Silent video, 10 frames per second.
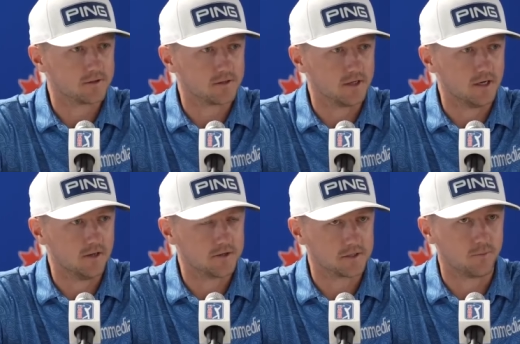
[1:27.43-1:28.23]

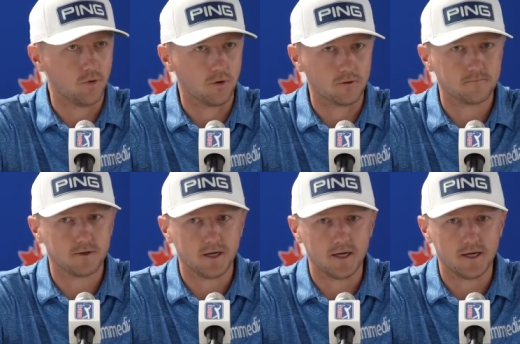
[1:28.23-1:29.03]
The support
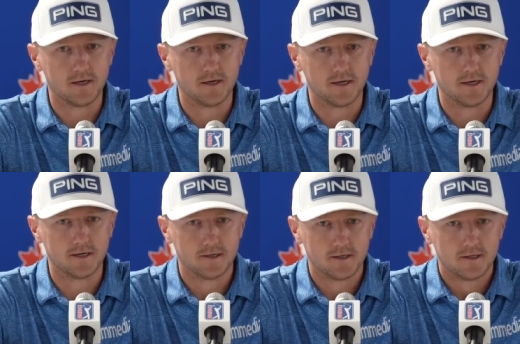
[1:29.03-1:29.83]
and,
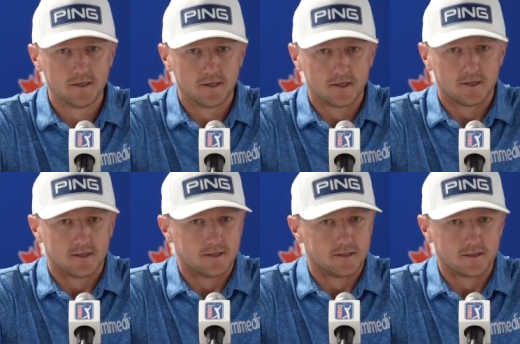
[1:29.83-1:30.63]

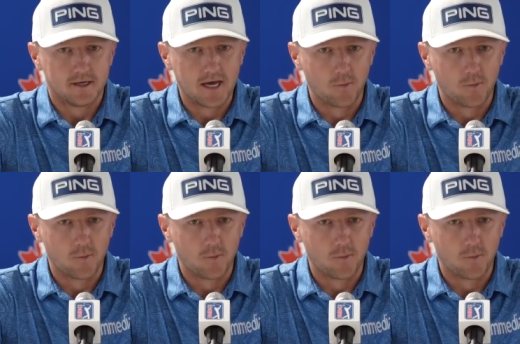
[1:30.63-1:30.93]
yeah,